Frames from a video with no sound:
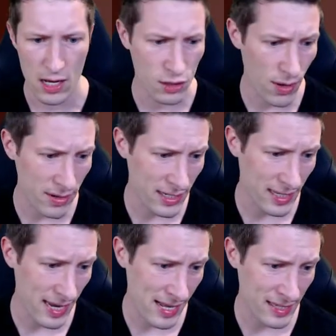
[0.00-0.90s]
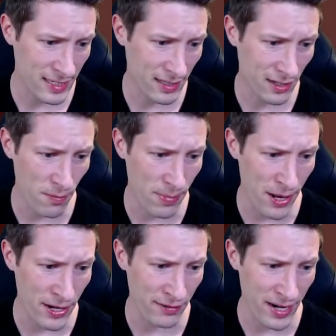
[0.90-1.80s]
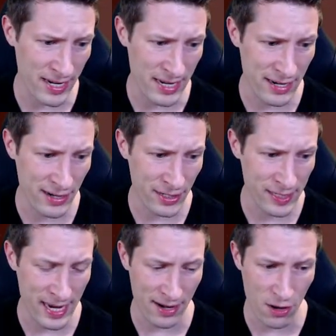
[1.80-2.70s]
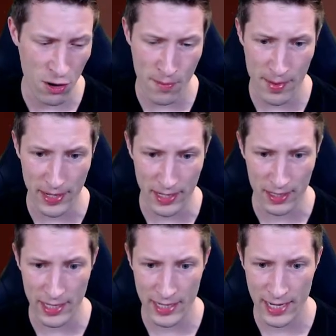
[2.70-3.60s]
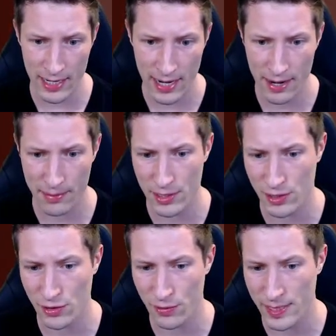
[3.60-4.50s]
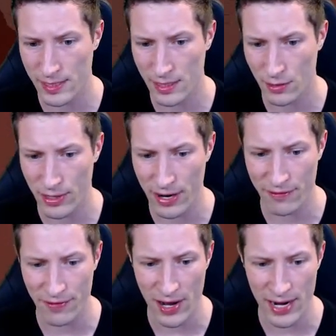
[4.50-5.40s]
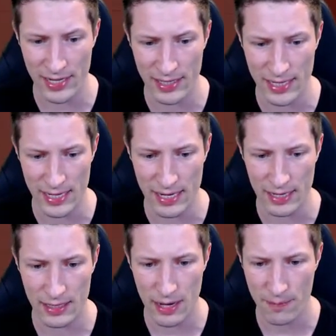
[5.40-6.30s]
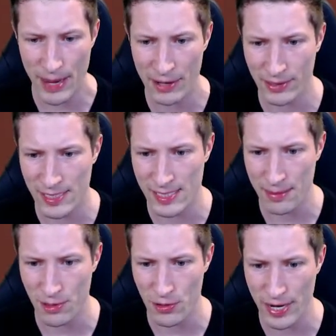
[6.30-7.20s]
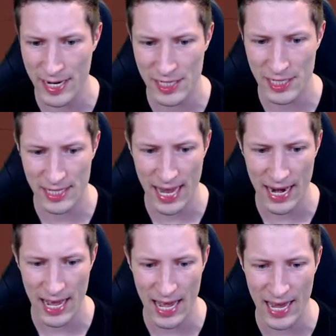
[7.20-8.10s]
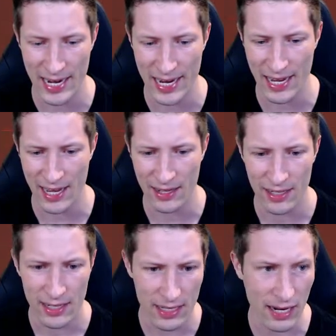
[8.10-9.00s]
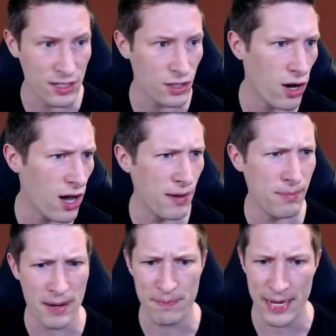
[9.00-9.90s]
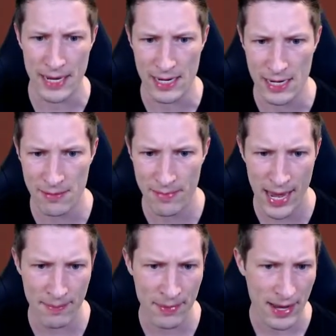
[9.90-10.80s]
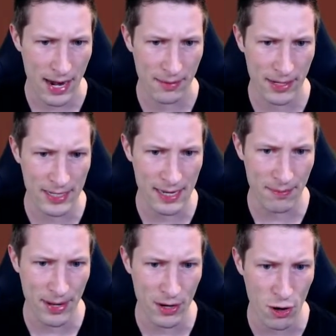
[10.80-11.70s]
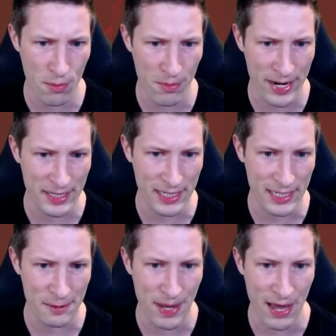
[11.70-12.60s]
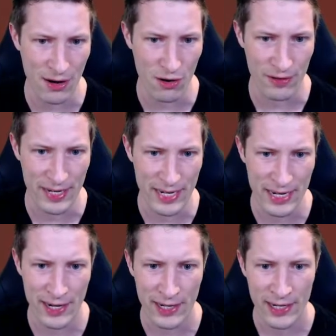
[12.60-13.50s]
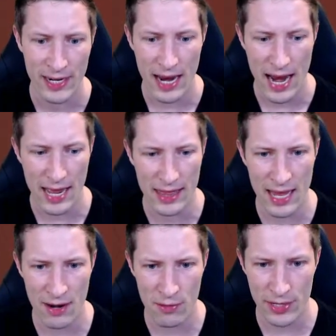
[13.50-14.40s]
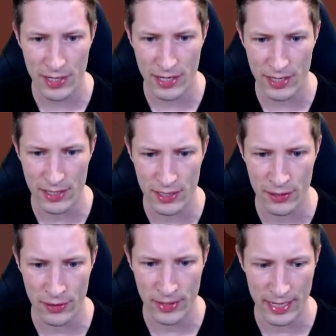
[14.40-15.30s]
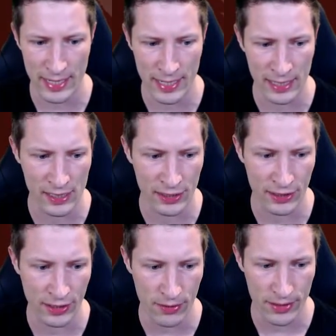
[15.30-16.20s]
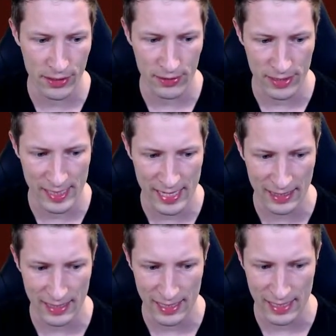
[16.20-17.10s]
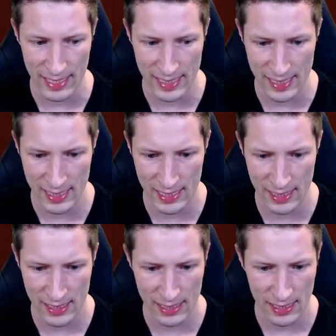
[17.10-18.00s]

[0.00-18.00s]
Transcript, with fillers: So I'm going to take this little button right here, set home. I'm going to click it and I'm going to zoom in till where I find the about the same location that I uh, that I saw on my ping heat map. And I'm going to set my home right to this spot over here. And then what you're going to do is you're going to set the distance.